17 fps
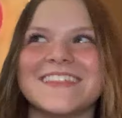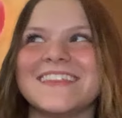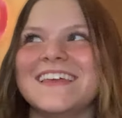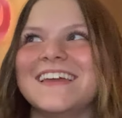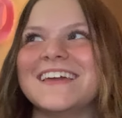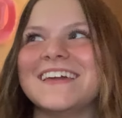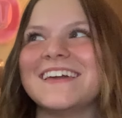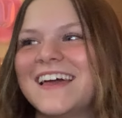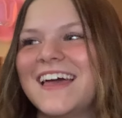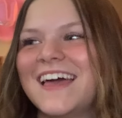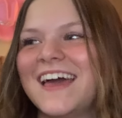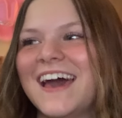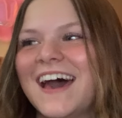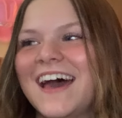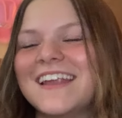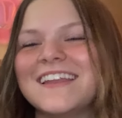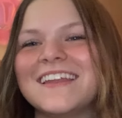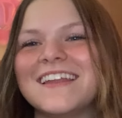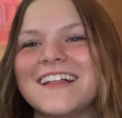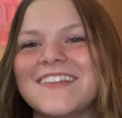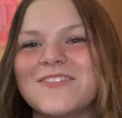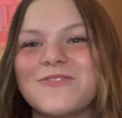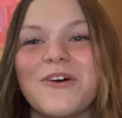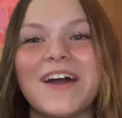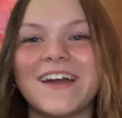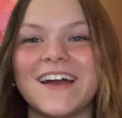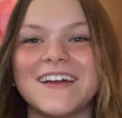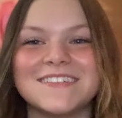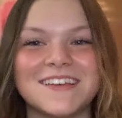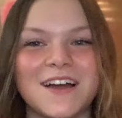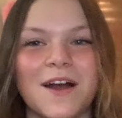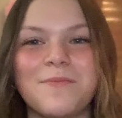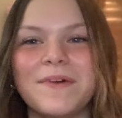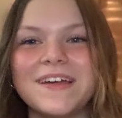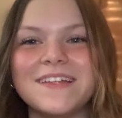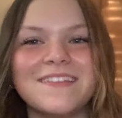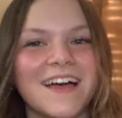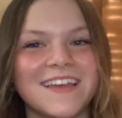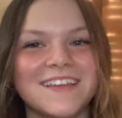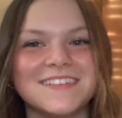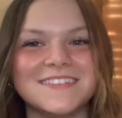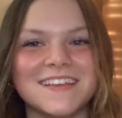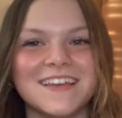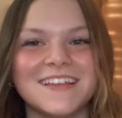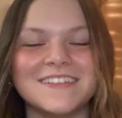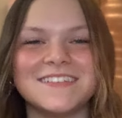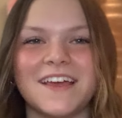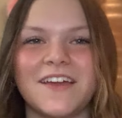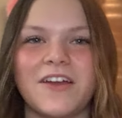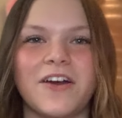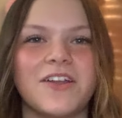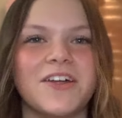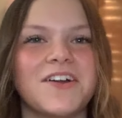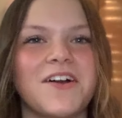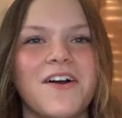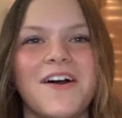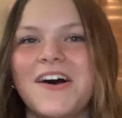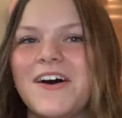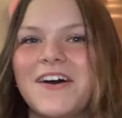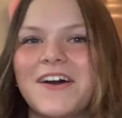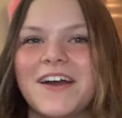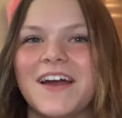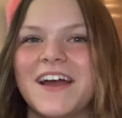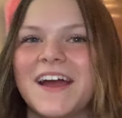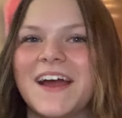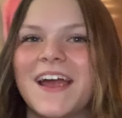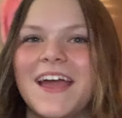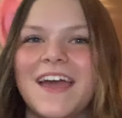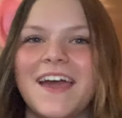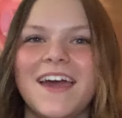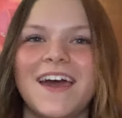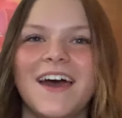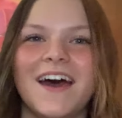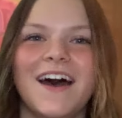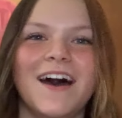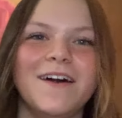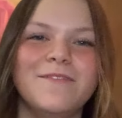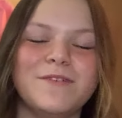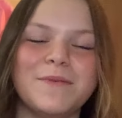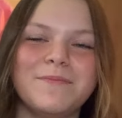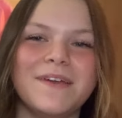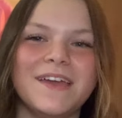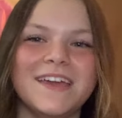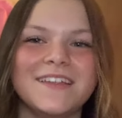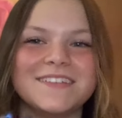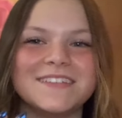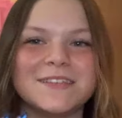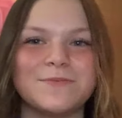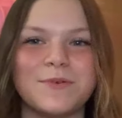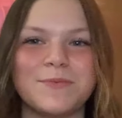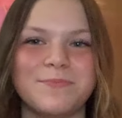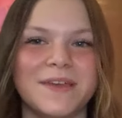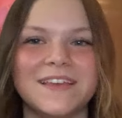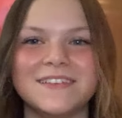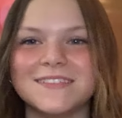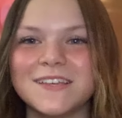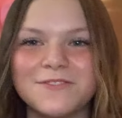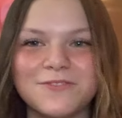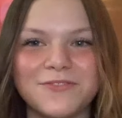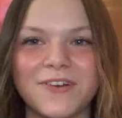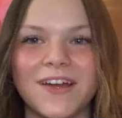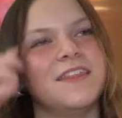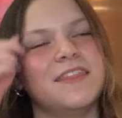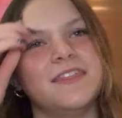think. I got my license, I got a car, I made some amazing friends.